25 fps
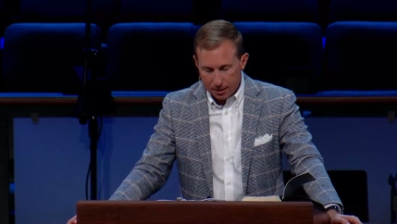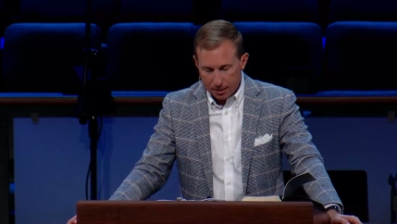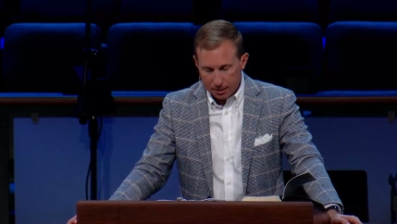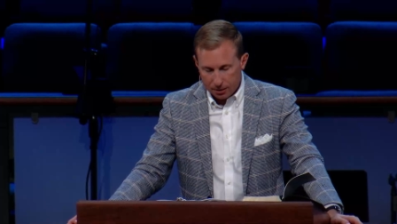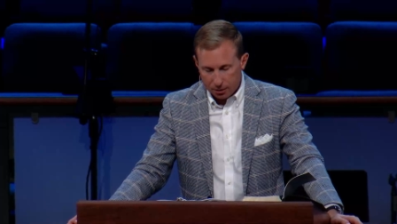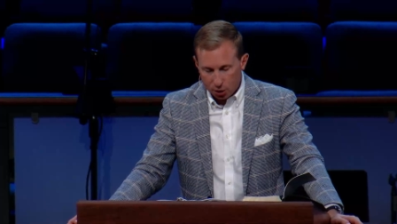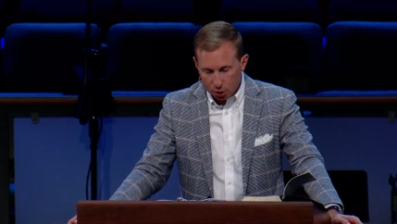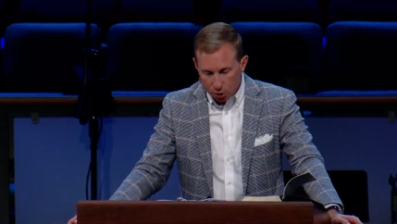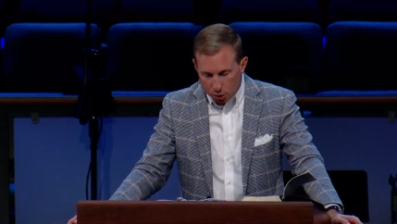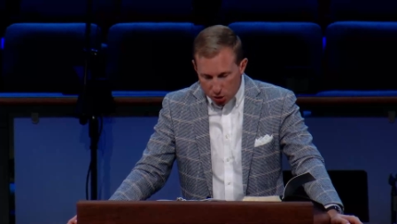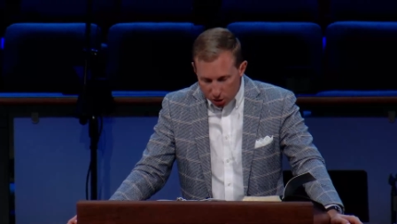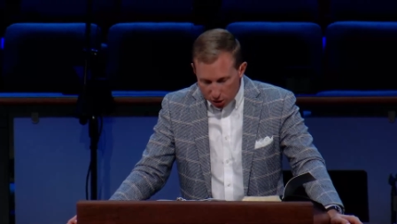
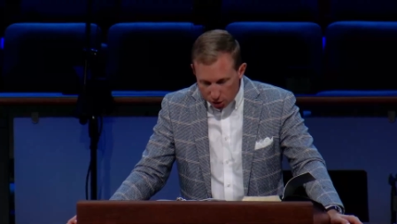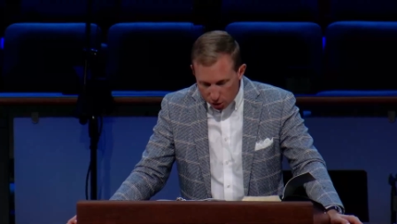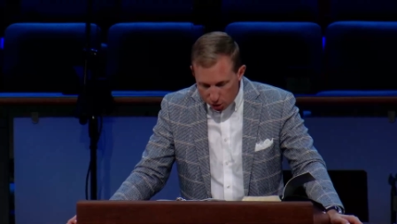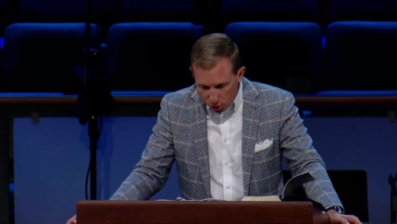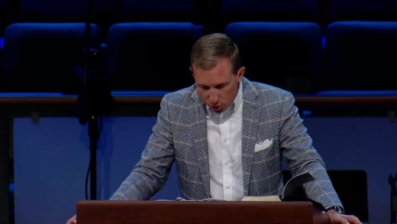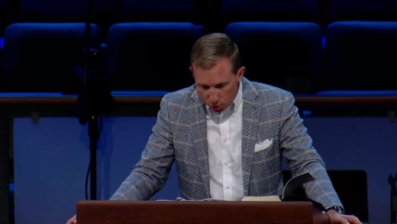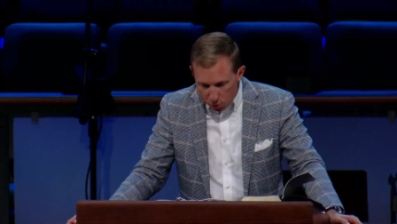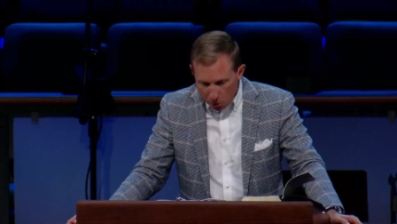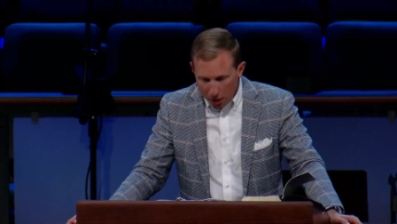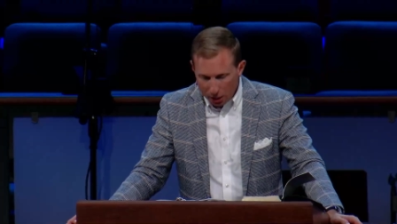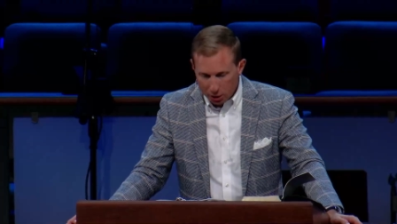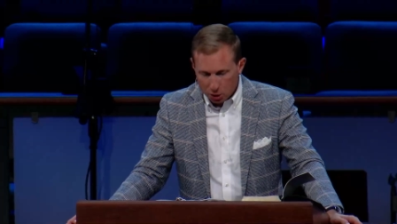There's a
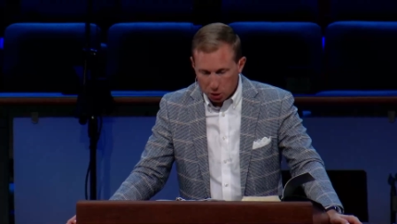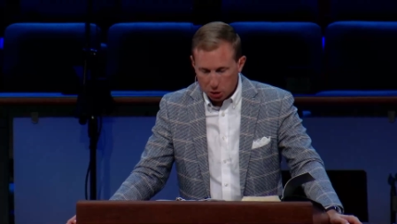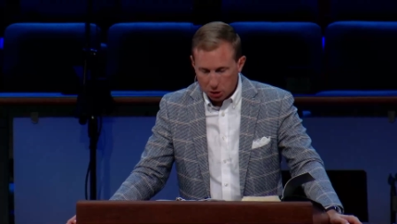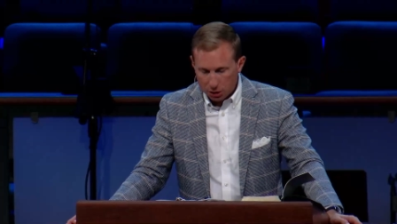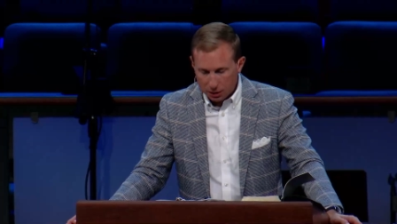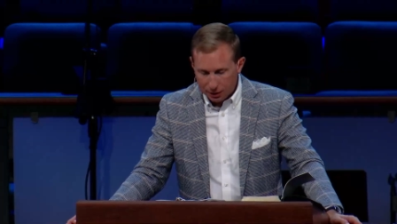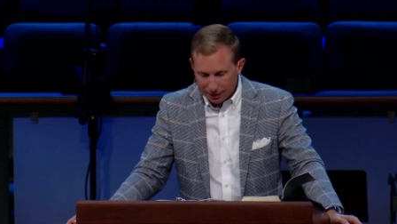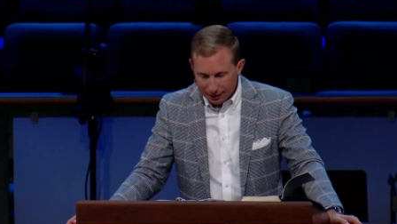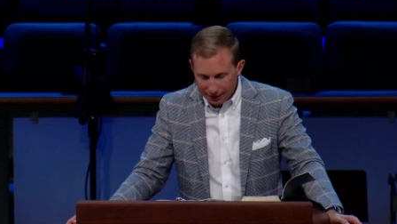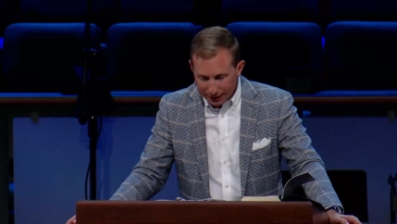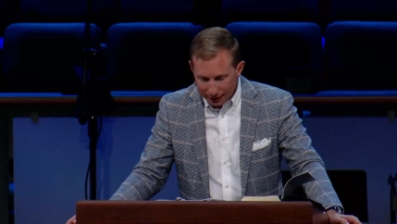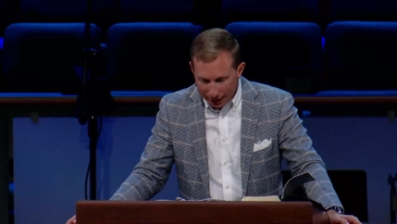
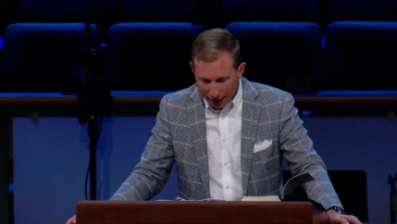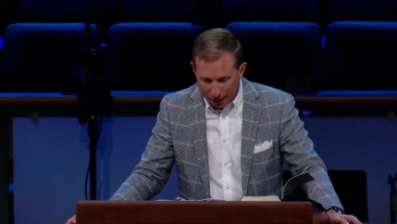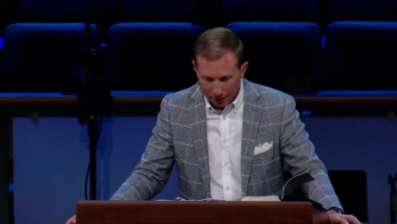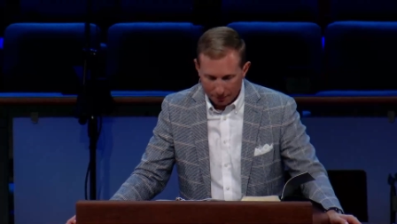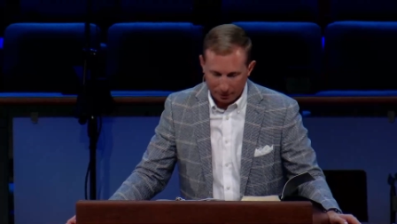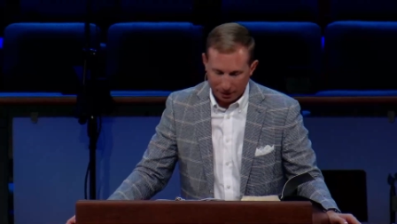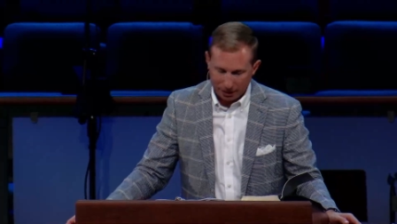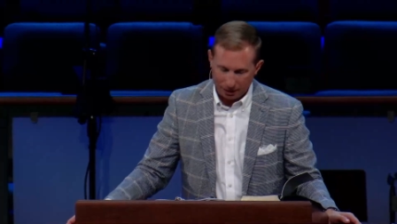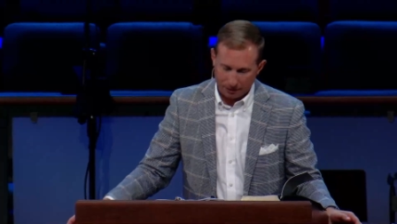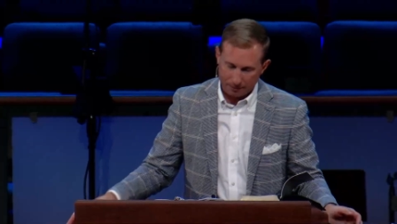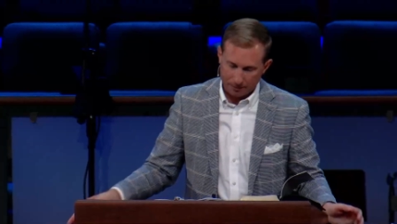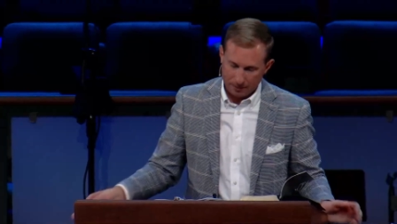destruction
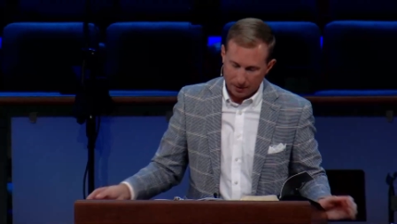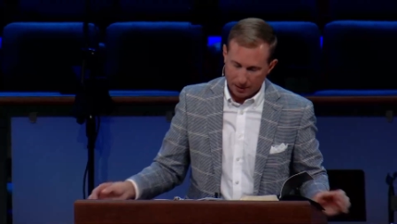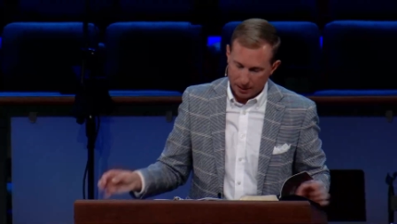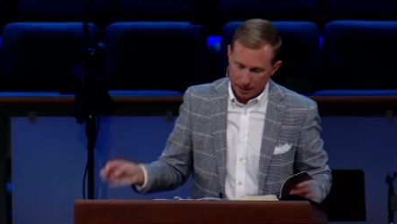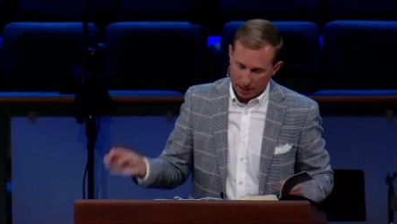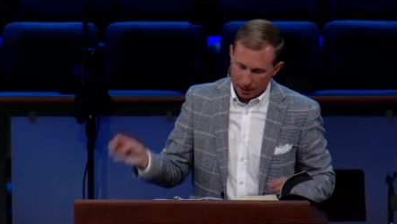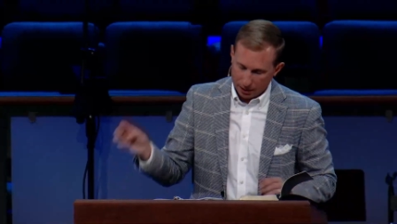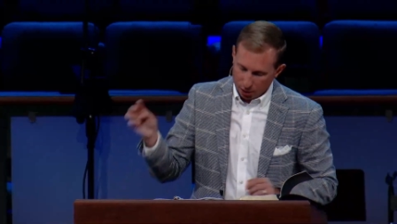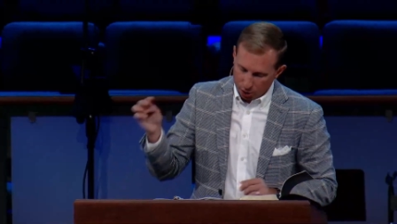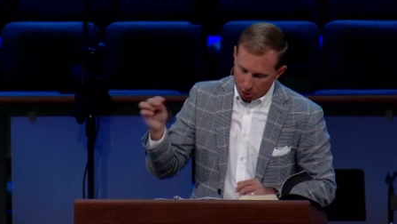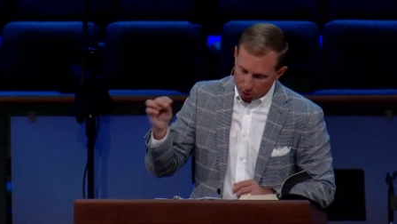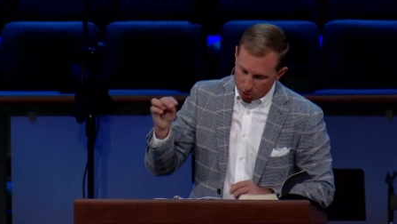coming,
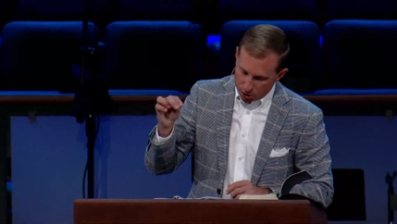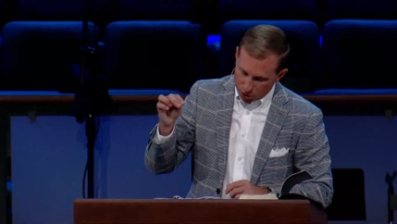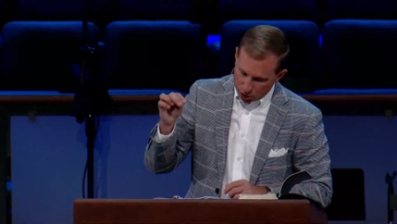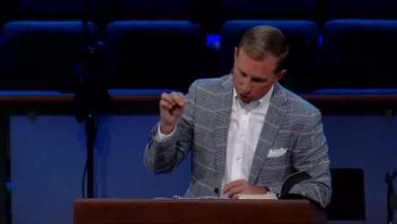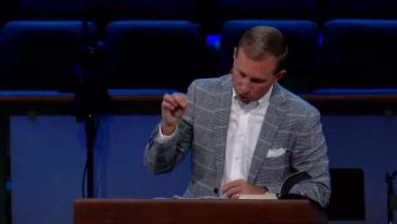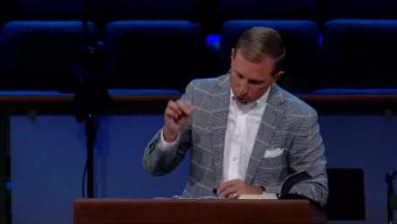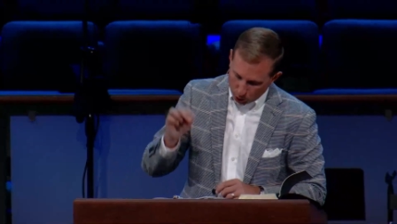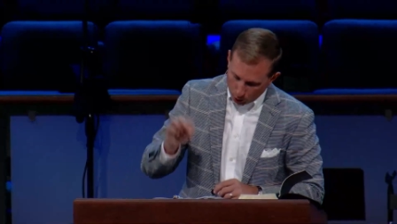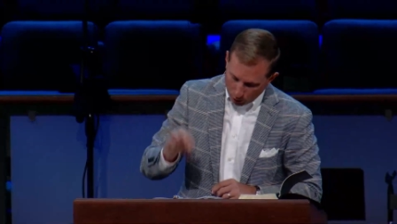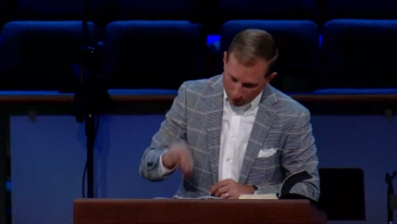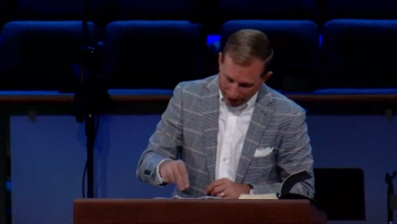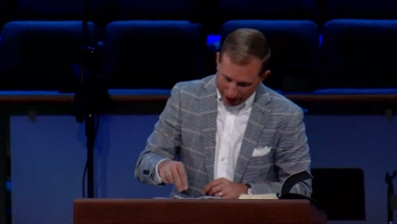there's
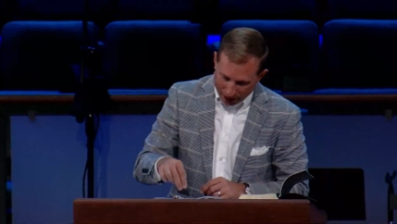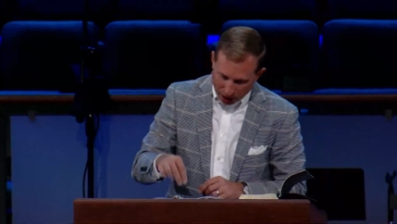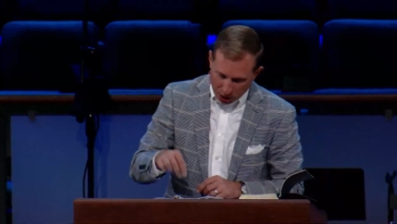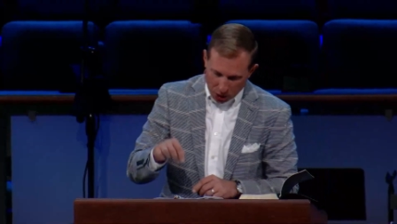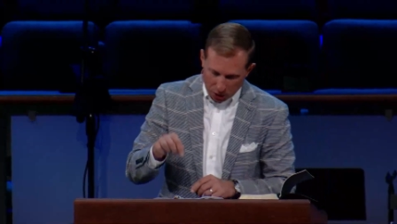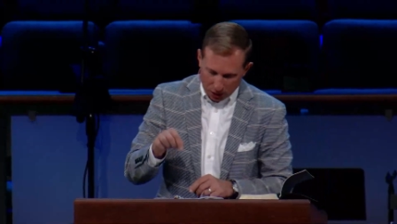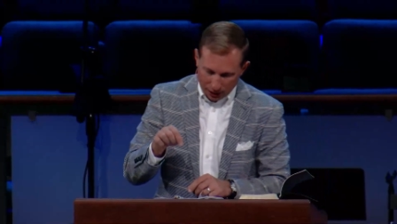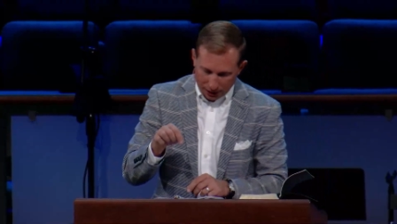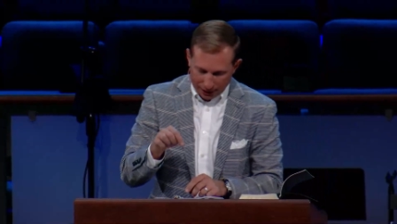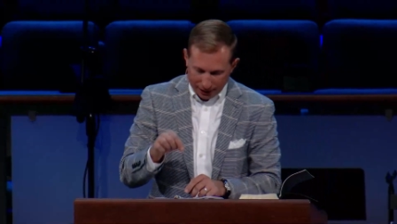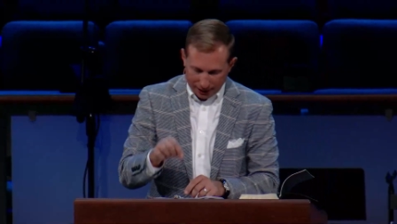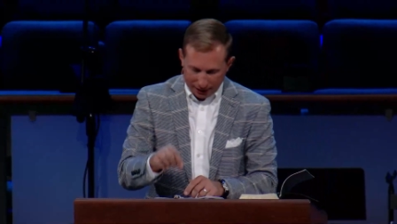
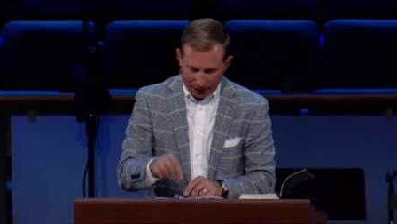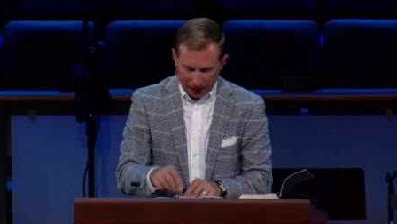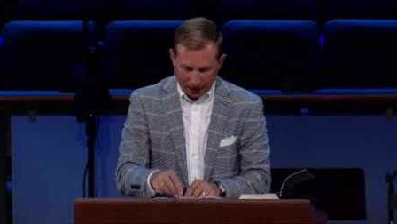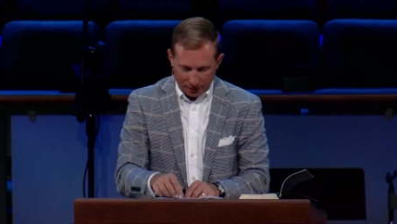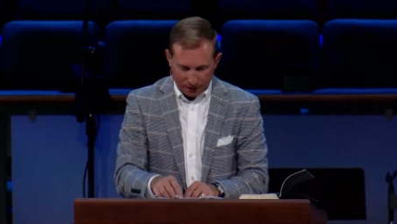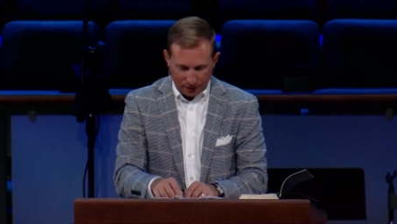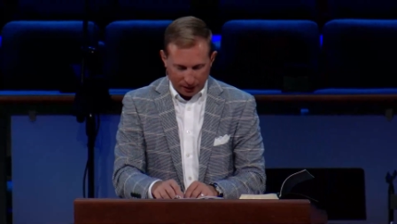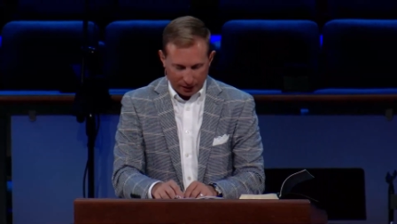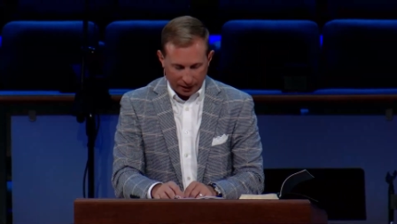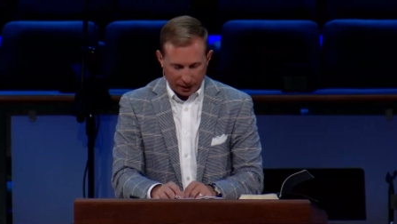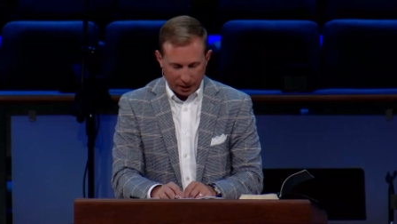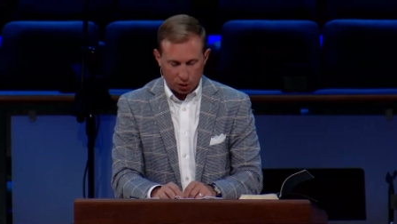direction
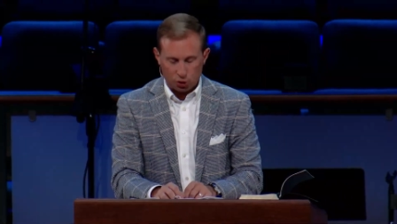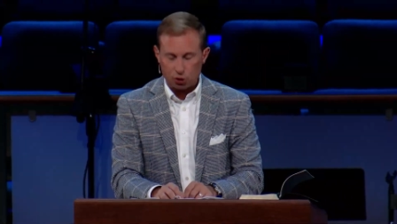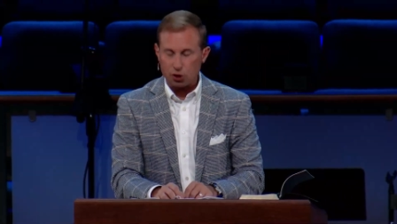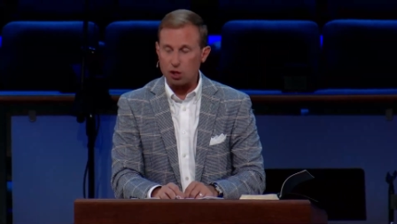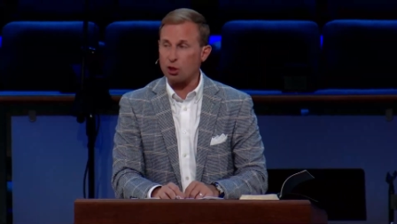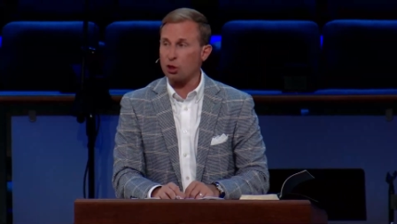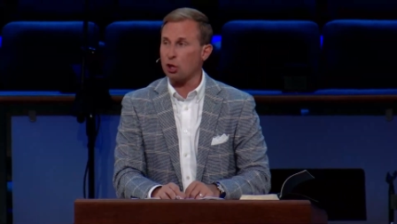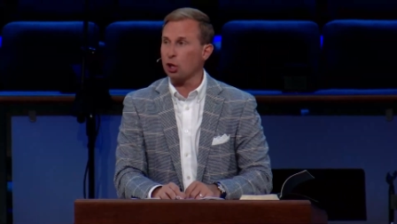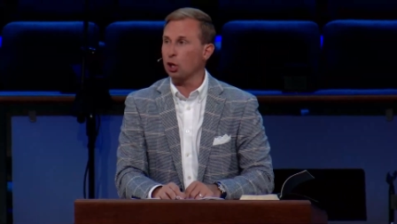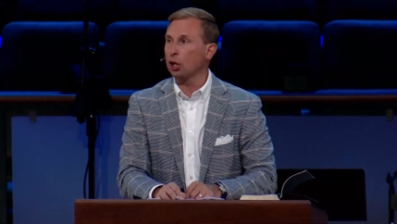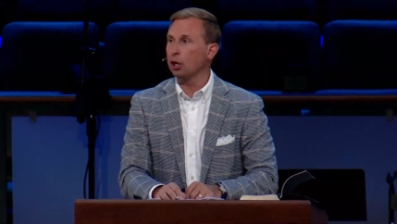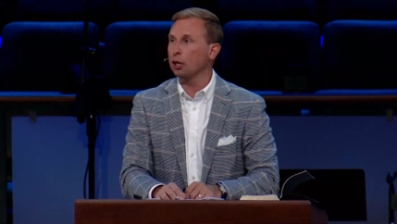giving. Here's a
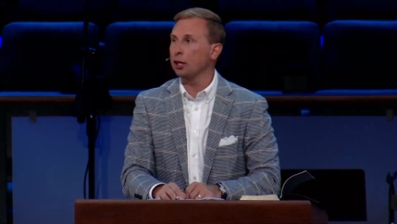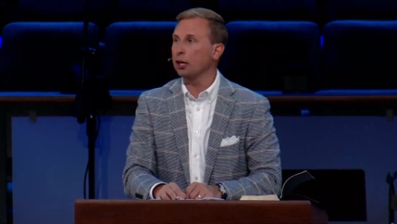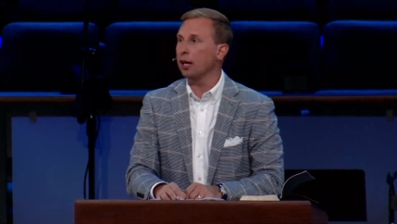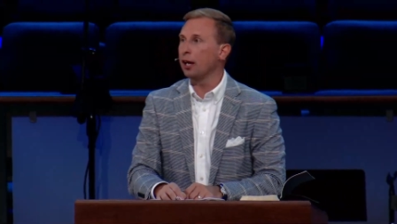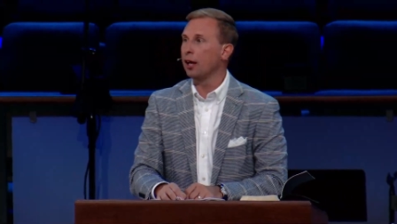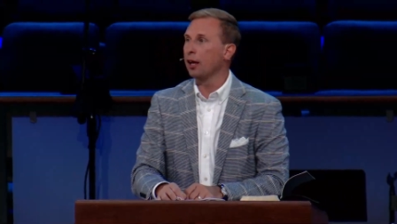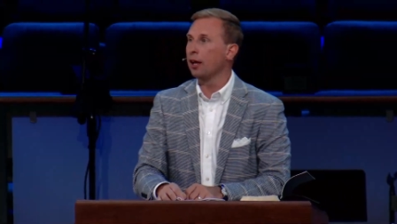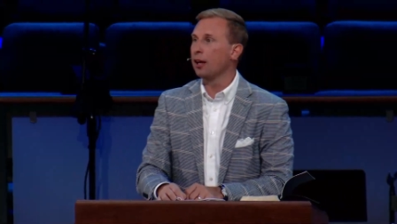third